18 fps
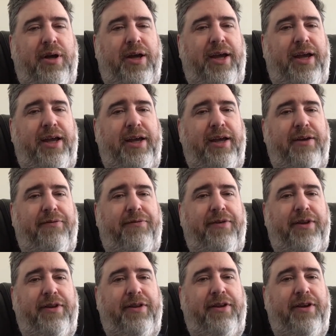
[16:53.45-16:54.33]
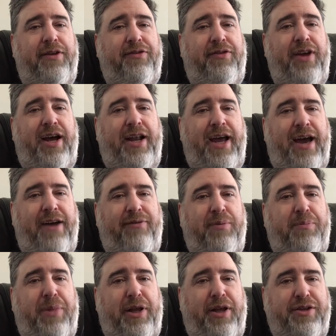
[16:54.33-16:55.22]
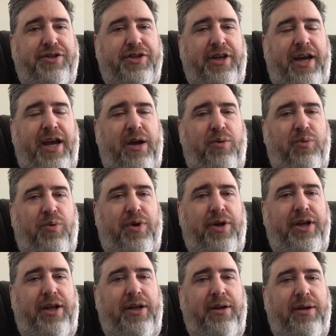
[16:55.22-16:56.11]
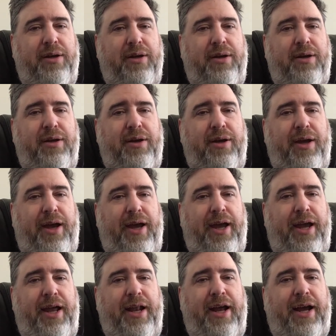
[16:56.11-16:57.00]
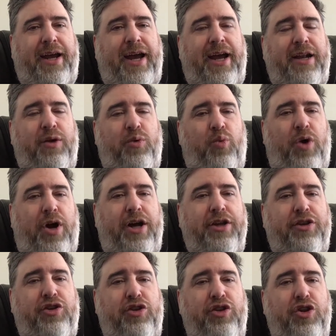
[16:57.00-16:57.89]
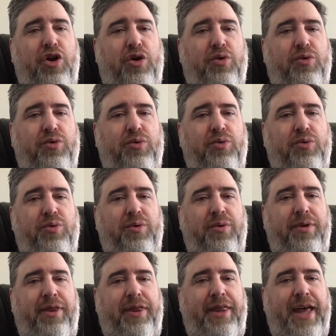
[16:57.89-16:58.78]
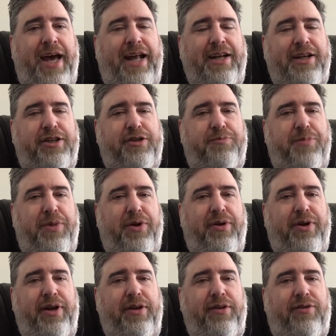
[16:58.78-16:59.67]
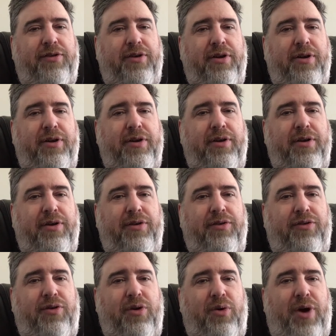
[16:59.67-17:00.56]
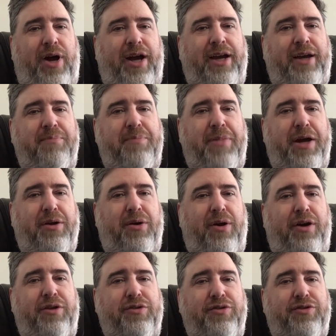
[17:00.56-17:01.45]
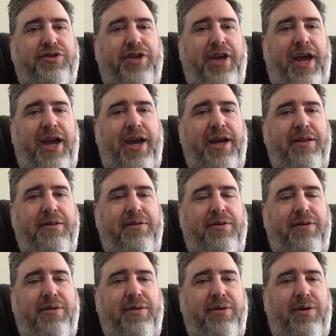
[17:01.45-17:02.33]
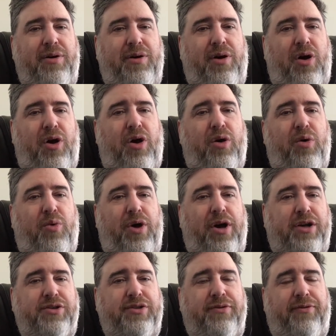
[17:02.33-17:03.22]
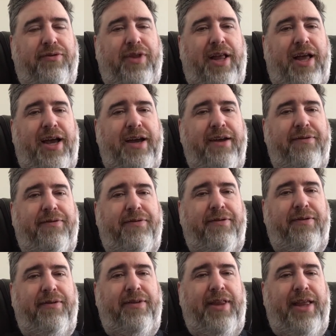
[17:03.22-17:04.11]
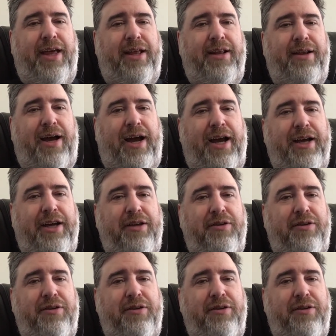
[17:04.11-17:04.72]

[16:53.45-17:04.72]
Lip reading: if it does not have a plus account running? And I kind of wanted to know that experience so I can better understand all walks of life that I